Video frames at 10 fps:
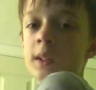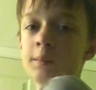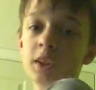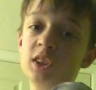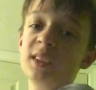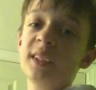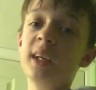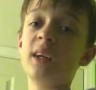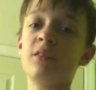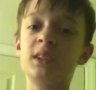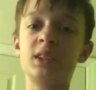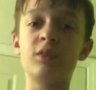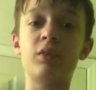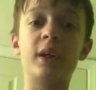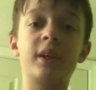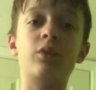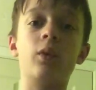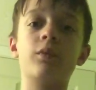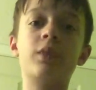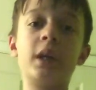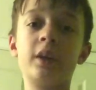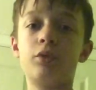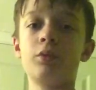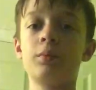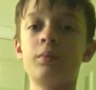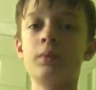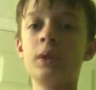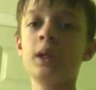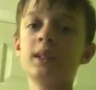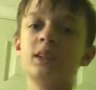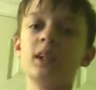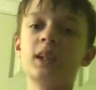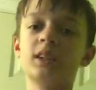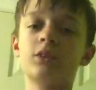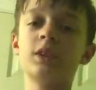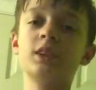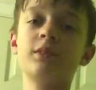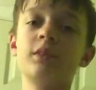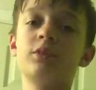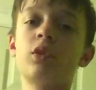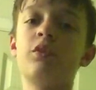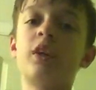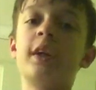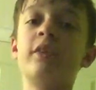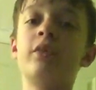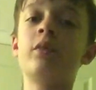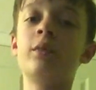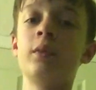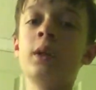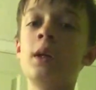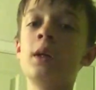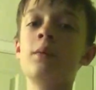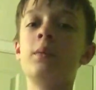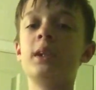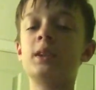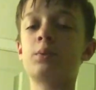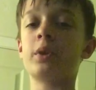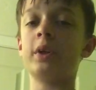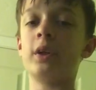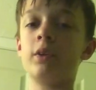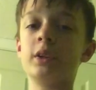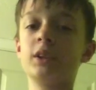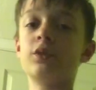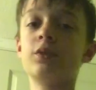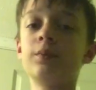It's mostly offensive like Form 5. It's not as aggressive as Form 5, but it is pretty aggressive.